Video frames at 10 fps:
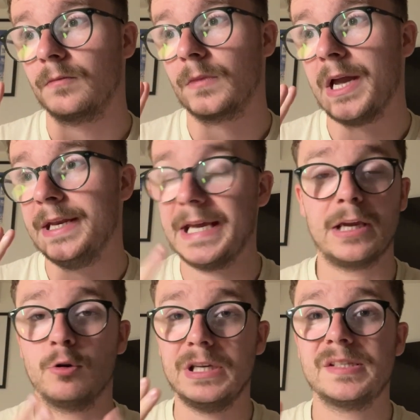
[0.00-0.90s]
an
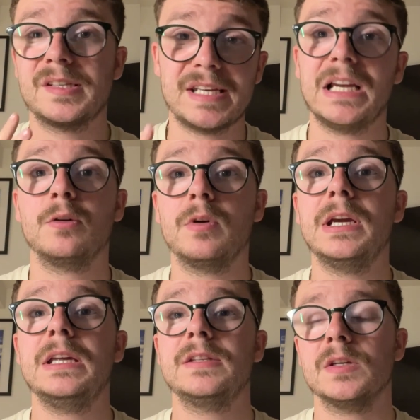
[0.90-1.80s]
increased
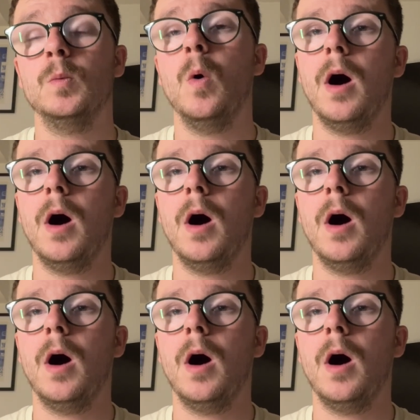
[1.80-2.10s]
salary to what